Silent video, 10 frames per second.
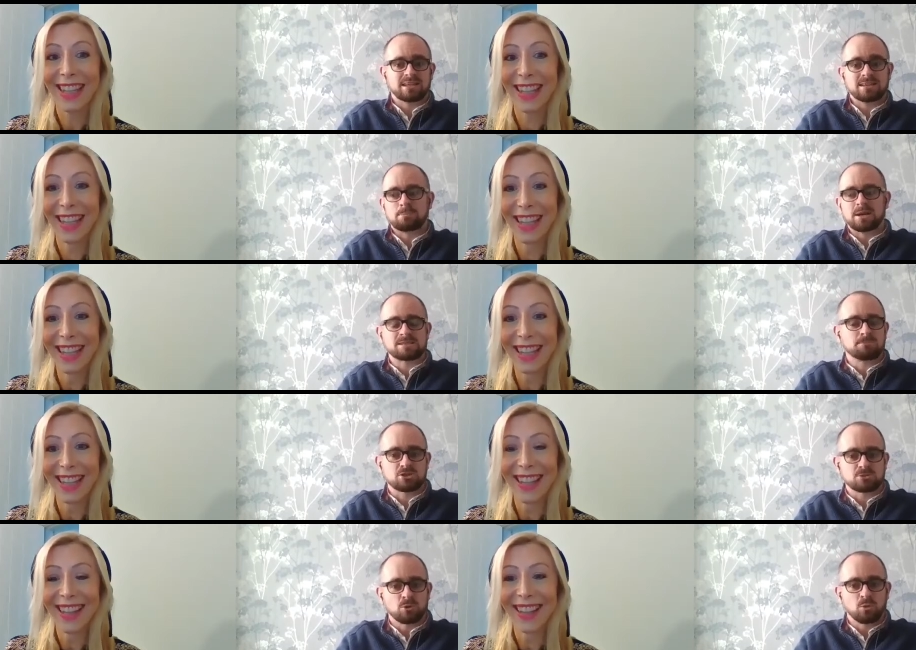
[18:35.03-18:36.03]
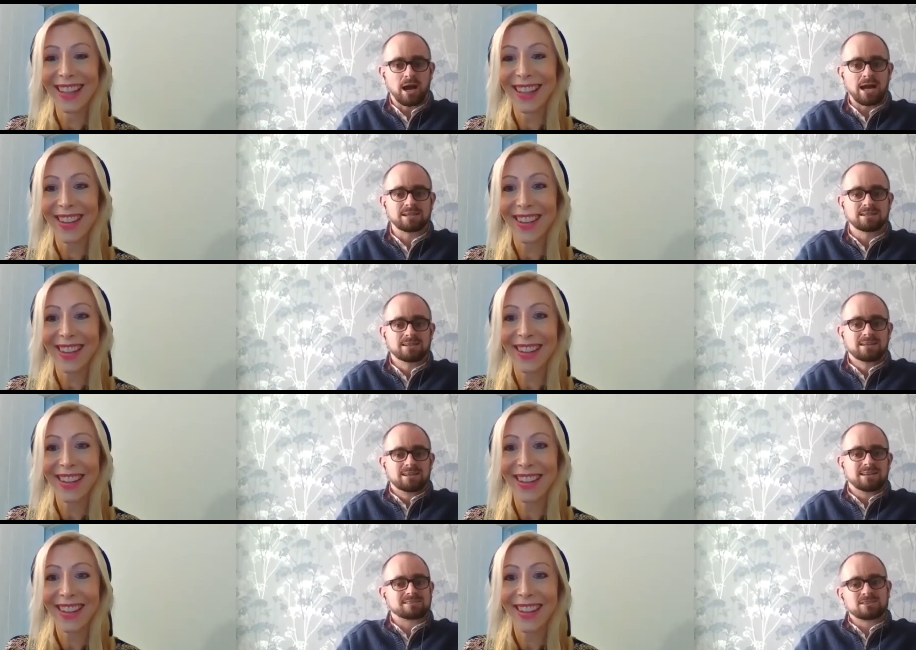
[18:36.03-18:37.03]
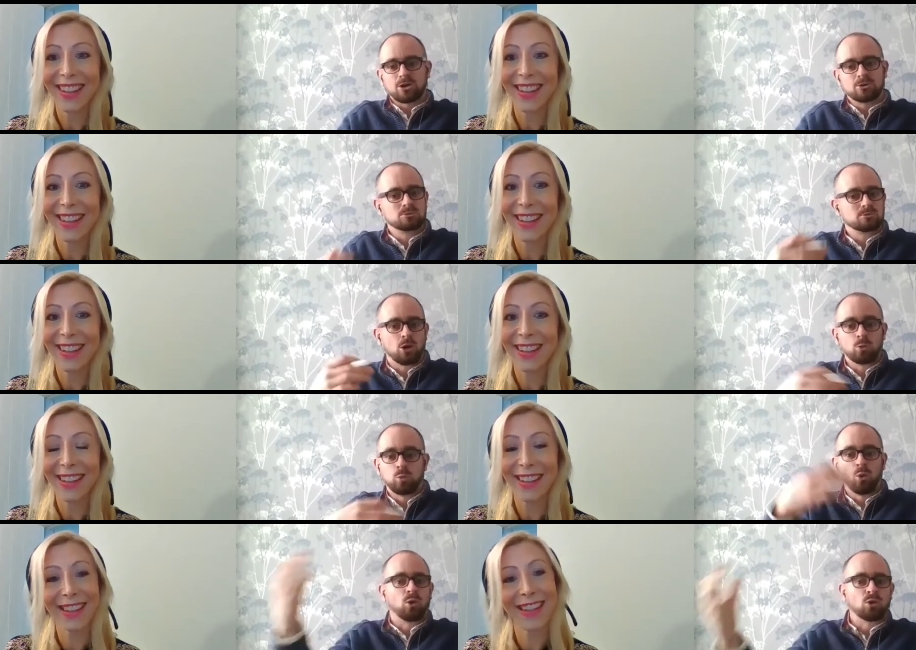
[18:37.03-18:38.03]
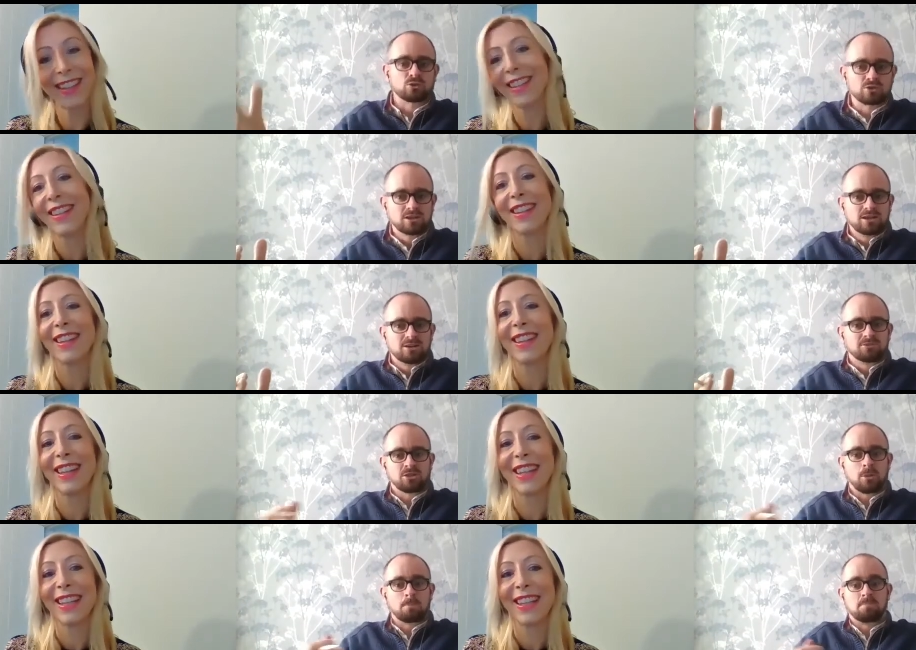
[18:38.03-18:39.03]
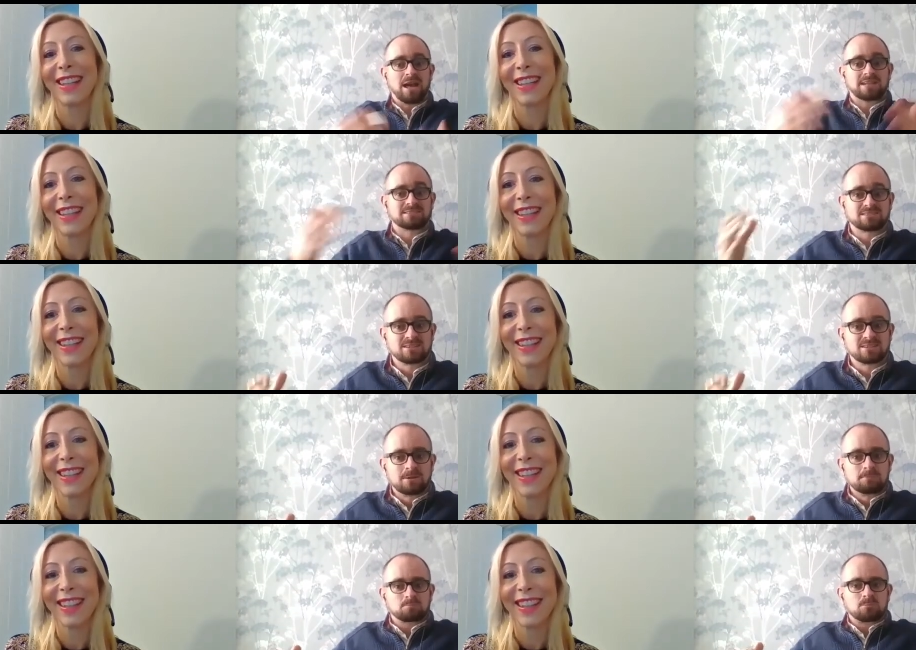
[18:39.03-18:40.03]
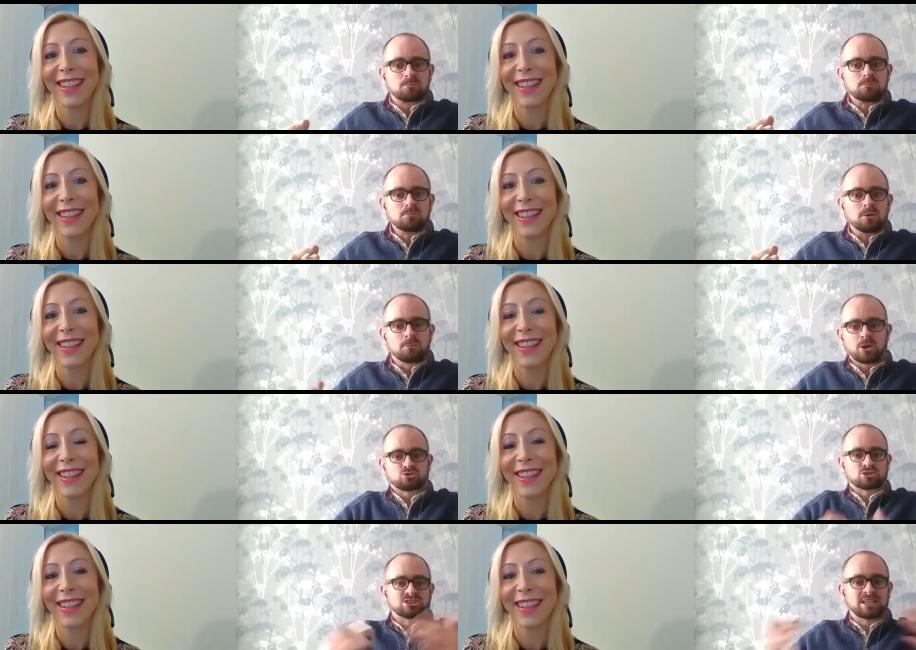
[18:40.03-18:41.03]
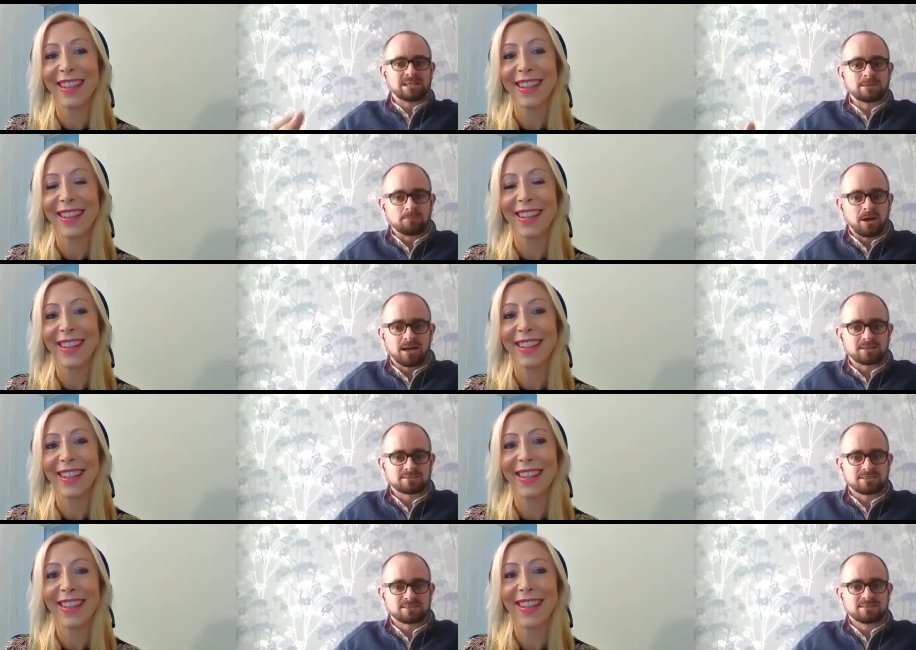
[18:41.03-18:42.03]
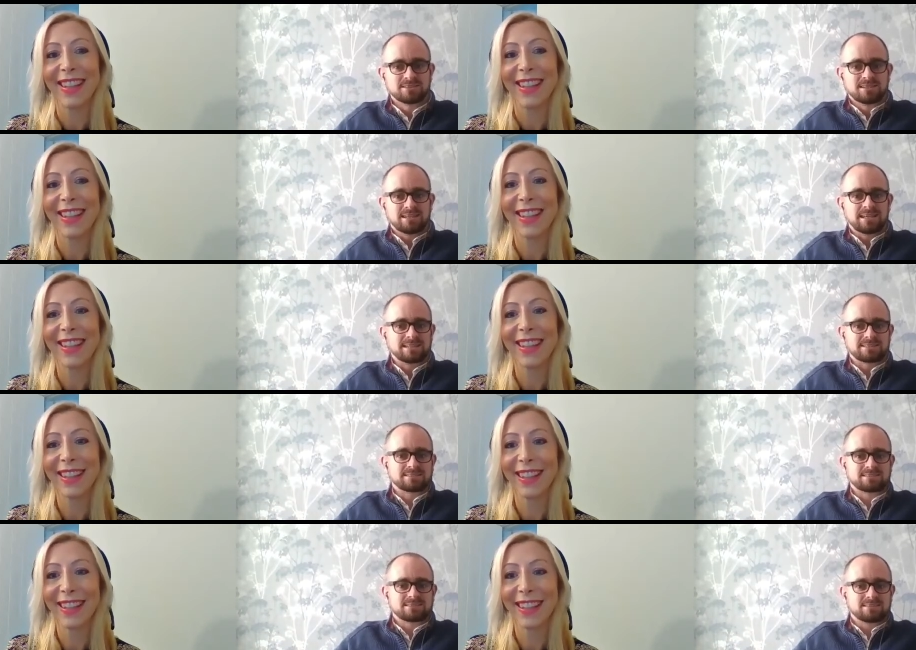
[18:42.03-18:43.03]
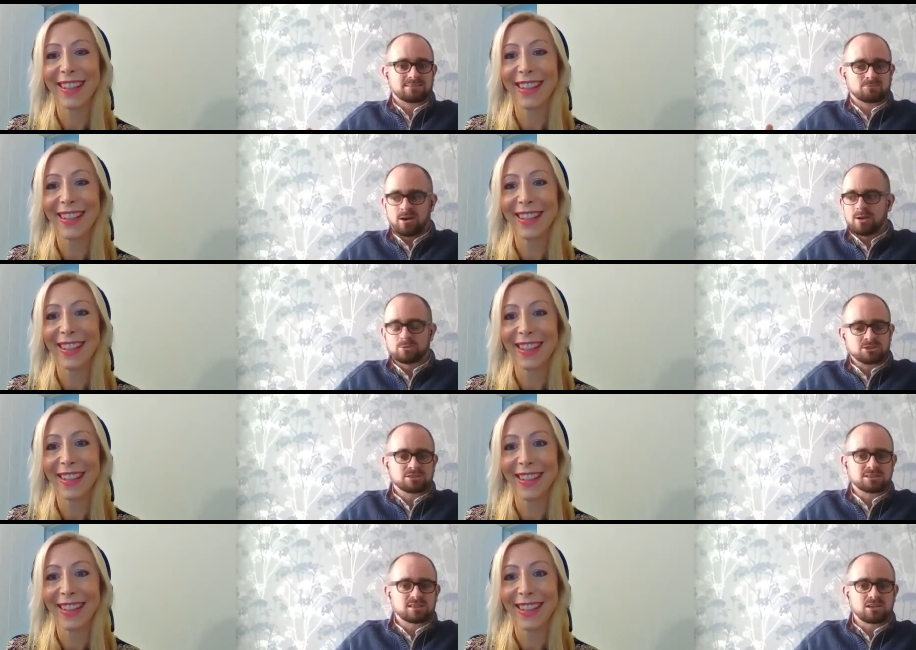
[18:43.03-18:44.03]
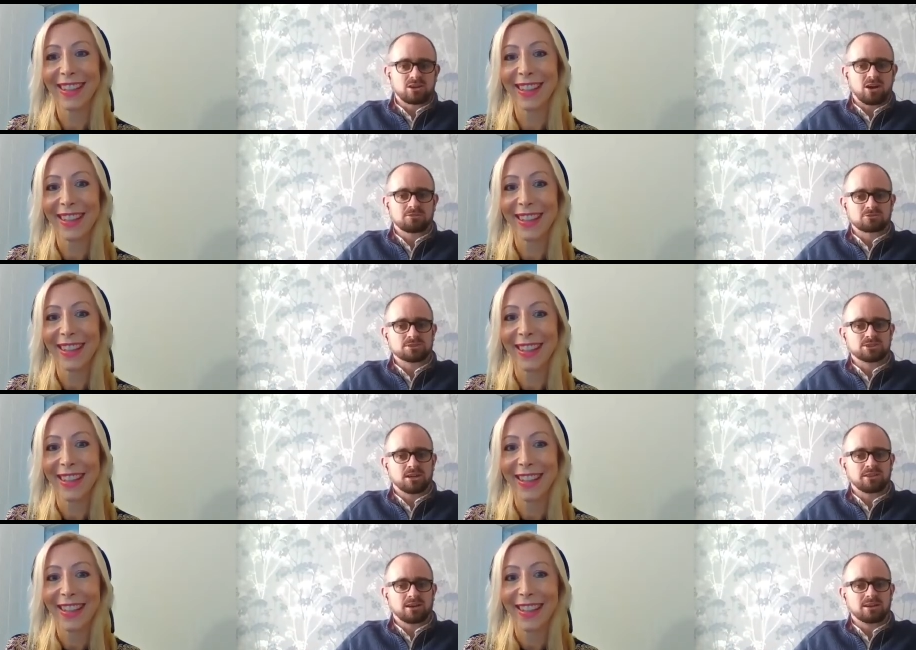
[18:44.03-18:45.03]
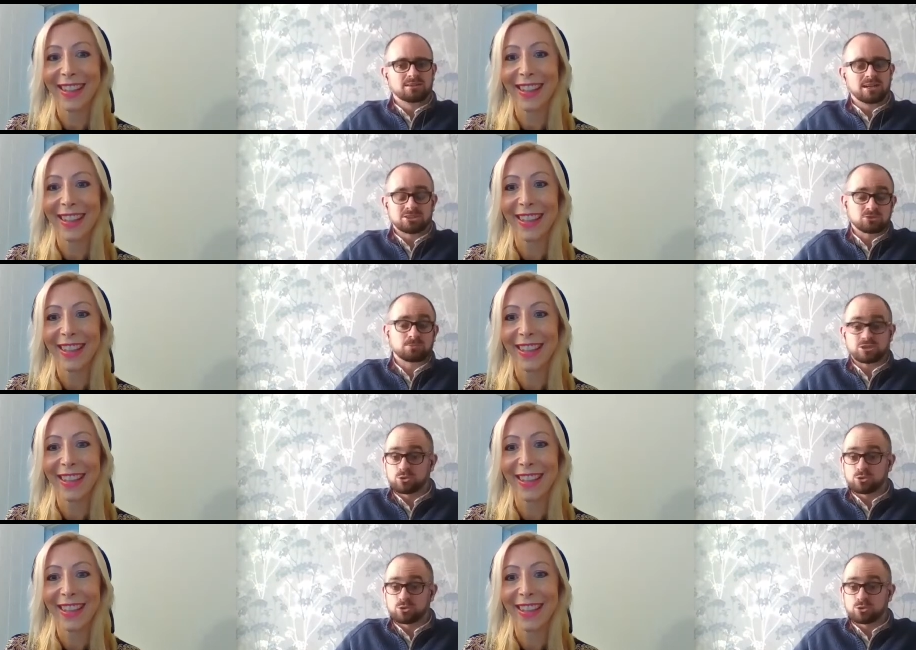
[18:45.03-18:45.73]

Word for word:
Speaker 1: in the best possible way. There's no award for the best, most resilient person. It's right, we just need to look after each other and just make